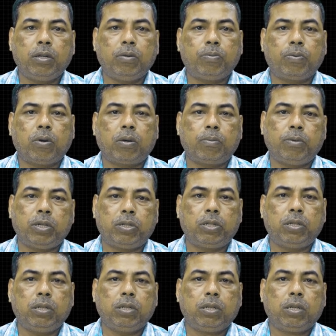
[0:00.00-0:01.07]

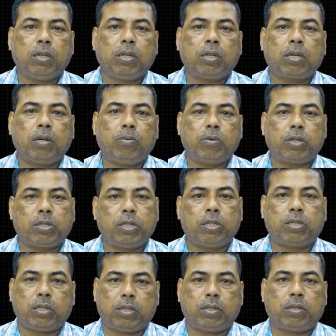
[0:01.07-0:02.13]
information,
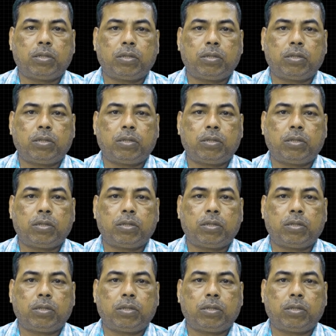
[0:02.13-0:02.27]
conversation,